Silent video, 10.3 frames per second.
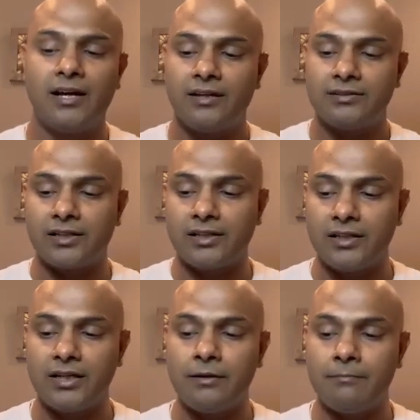The
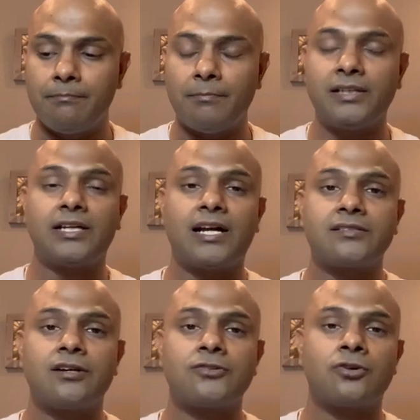girl mother has
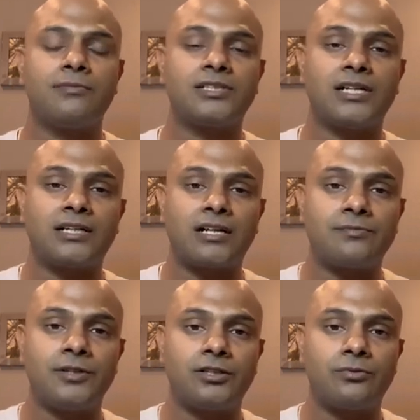got so much
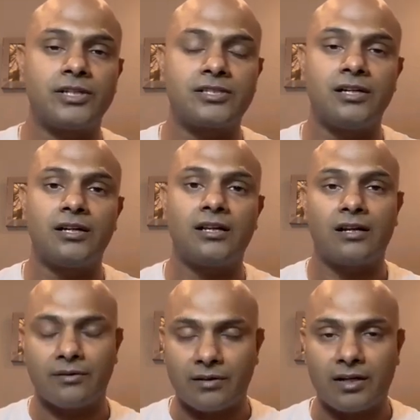attachment towards girl,
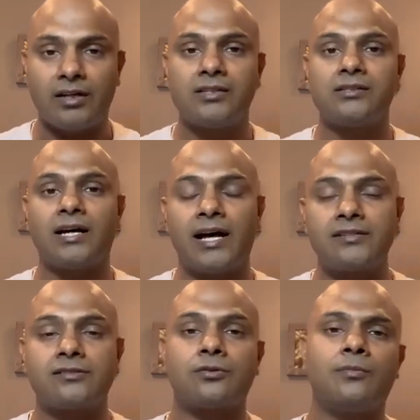and girl
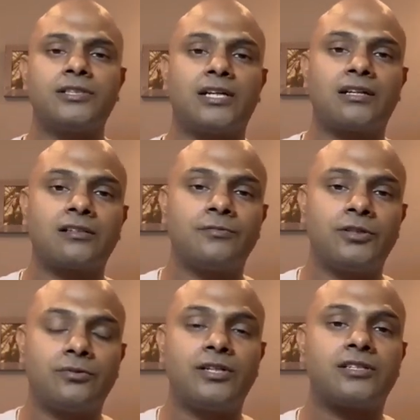has so much attachment
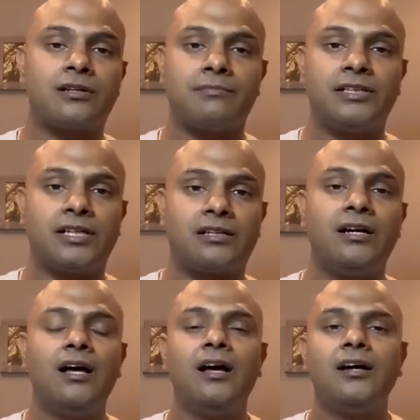towards her mother.
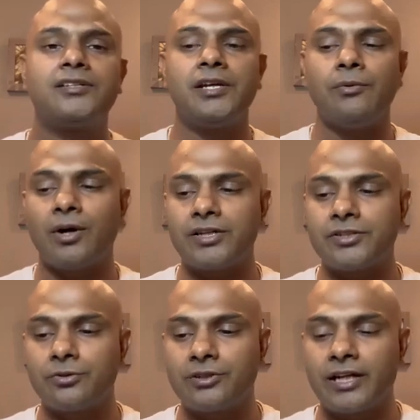She wants
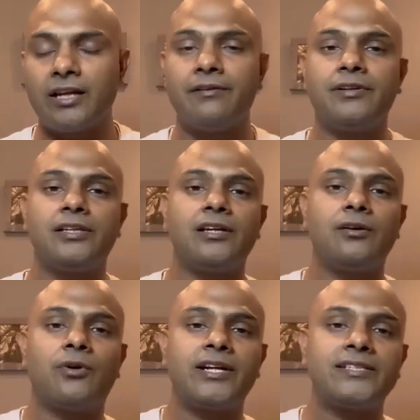to tell
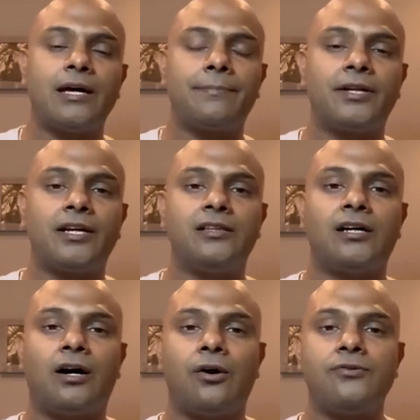everything what is happening in
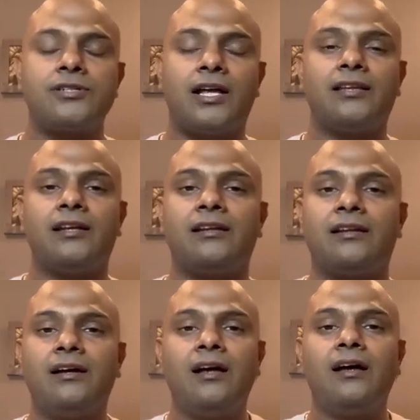the house, and then